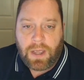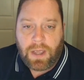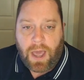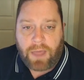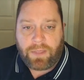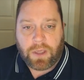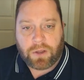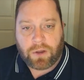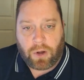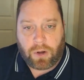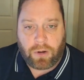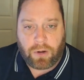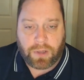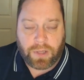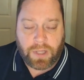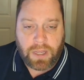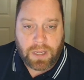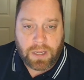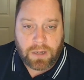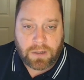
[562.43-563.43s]
I think
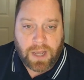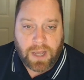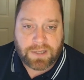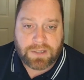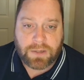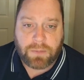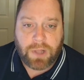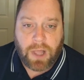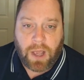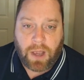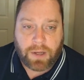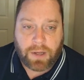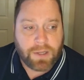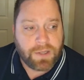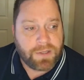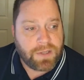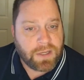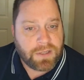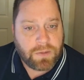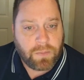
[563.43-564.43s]
currently in Casablanca,
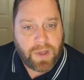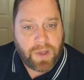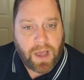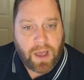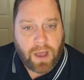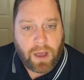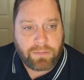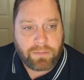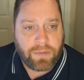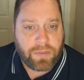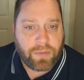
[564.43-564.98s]
it takes about